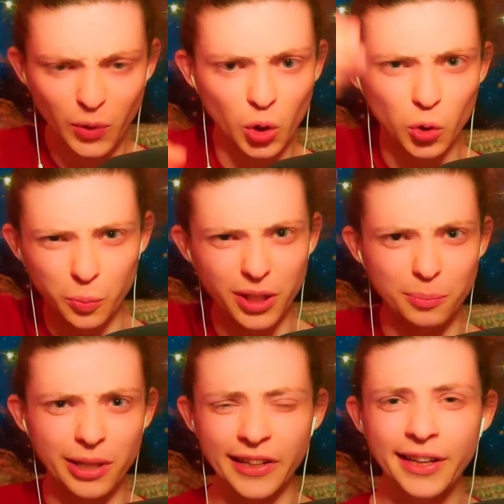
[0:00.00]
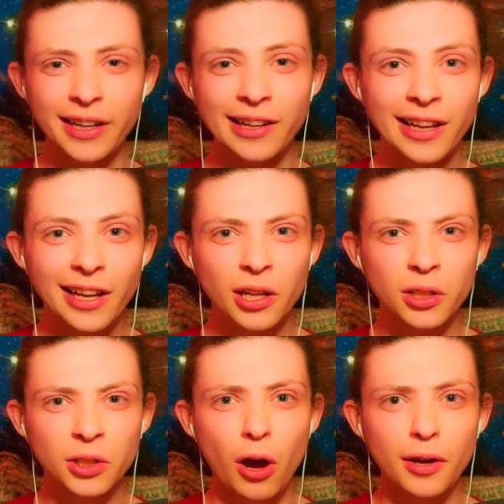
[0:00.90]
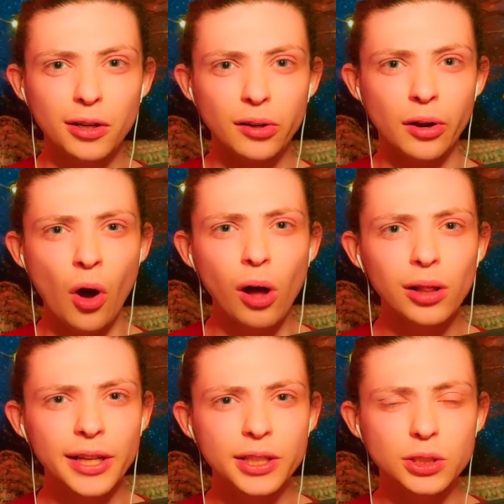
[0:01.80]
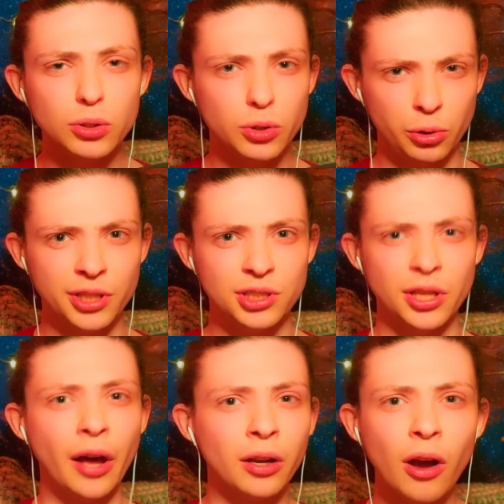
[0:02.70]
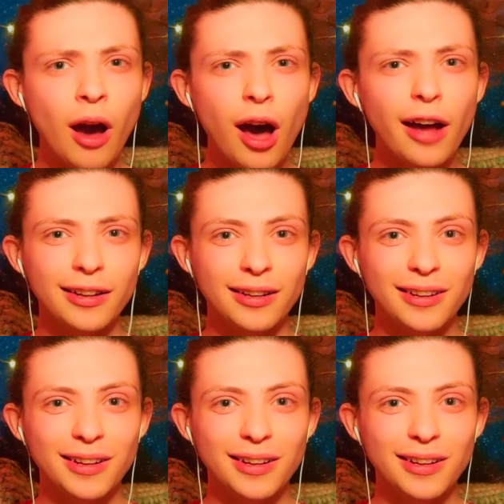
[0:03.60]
human being taught knowledge to the sun god.